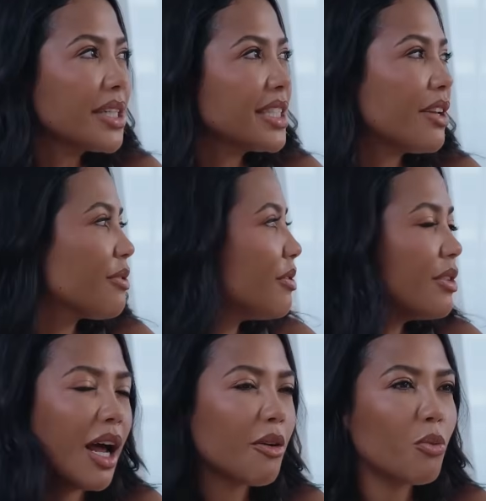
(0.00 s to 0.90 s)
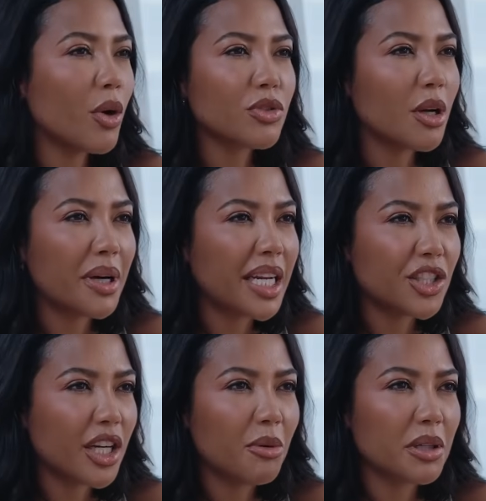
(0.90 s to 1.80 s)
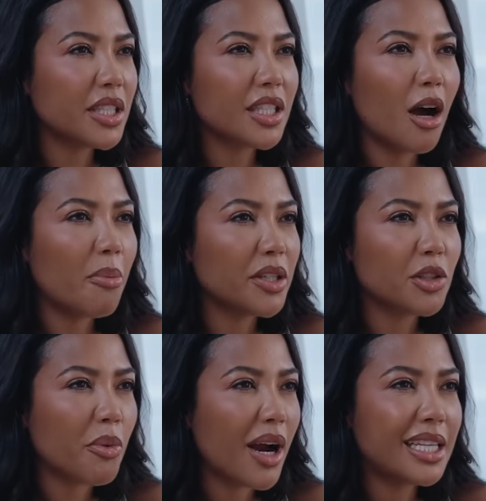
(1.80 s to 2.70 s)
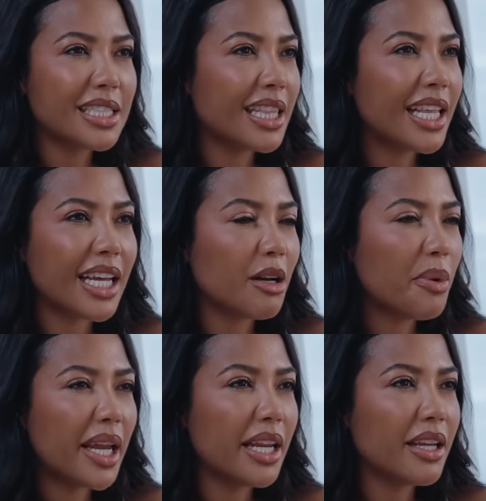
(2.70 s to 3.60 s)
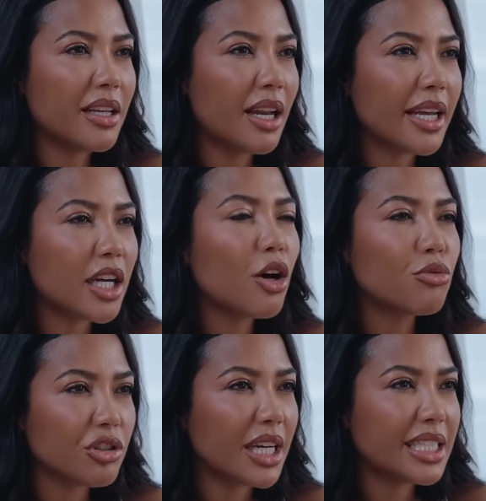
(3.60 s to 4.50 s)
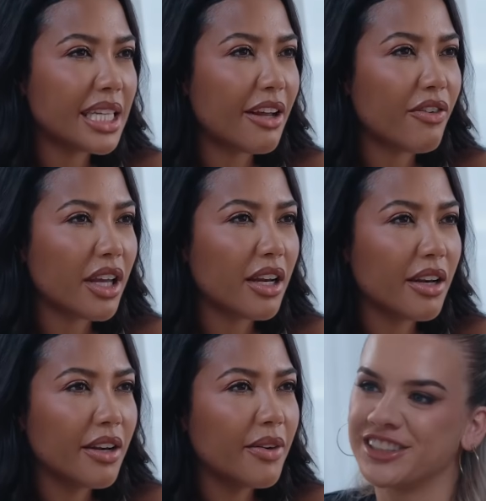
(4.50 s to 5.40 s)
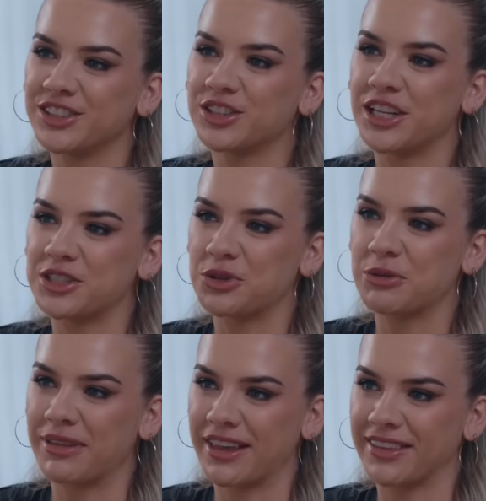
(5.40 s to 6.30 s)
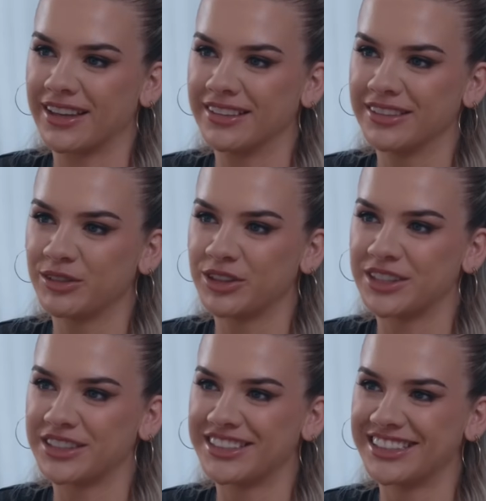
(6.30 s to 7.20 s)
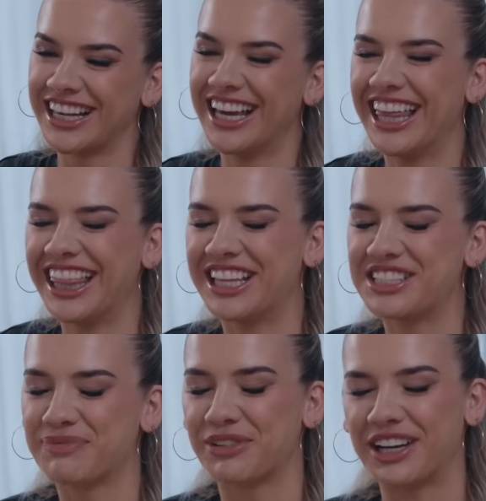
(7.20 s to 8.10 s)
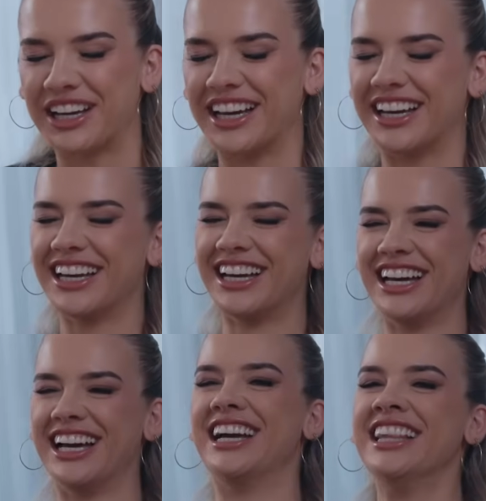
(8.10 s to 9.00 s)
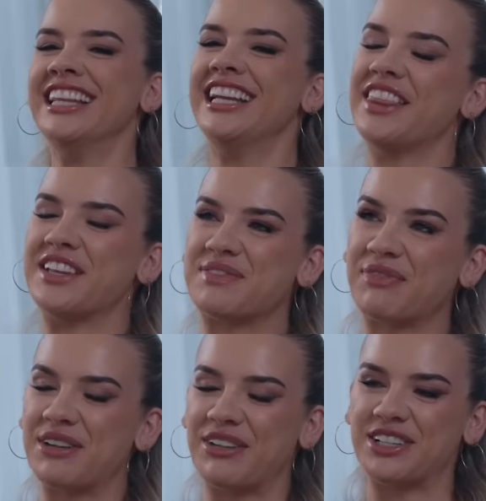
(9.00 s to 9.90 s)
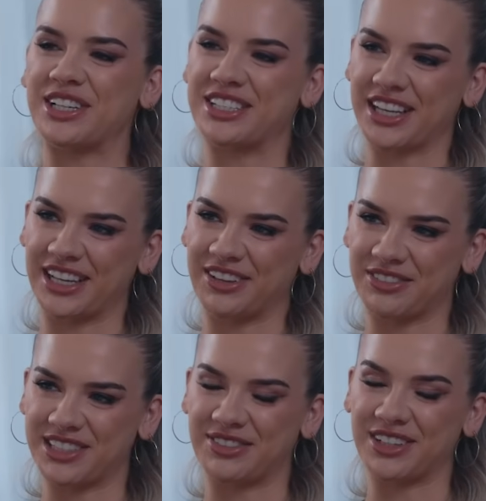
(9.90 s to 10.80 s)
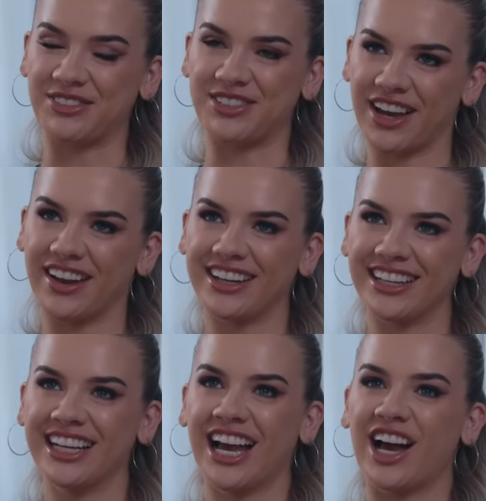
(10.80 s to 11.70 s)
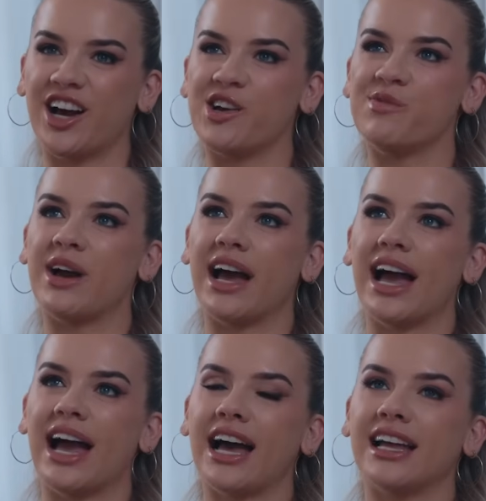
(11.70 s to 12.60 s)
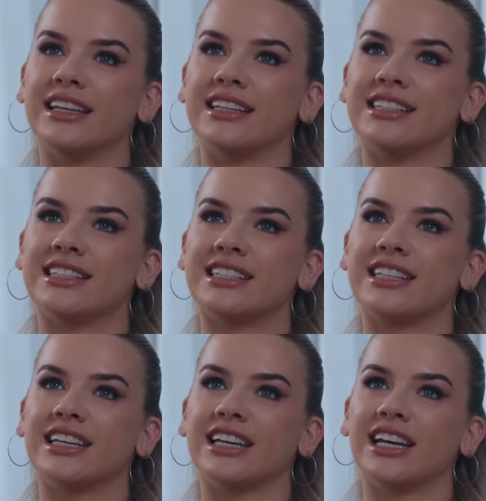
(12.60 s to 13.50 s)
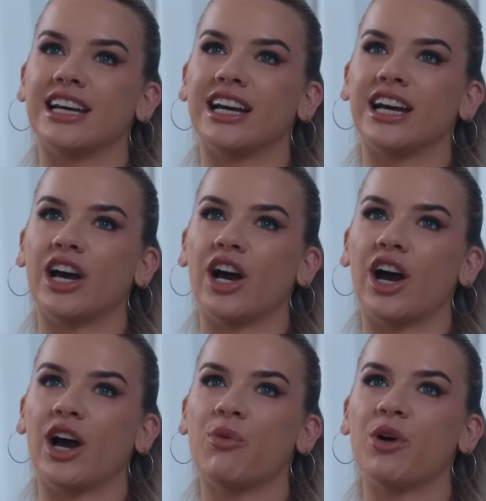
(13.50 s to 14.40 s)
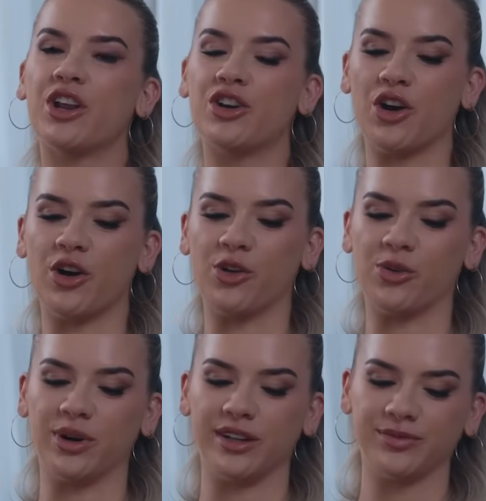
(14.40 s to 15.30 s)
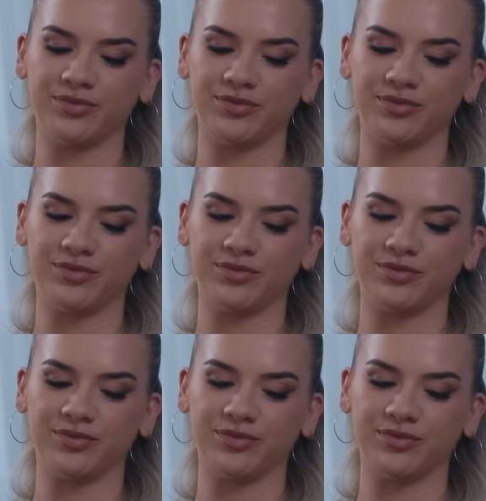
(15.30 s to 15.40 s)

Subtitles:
I'd have said like world domination. I'm going to start a bunch of brands and they're going to be like culturally significant. So let's talk about that then. It's pretty, that's pretty much exactly obviously what you've done. And I want to know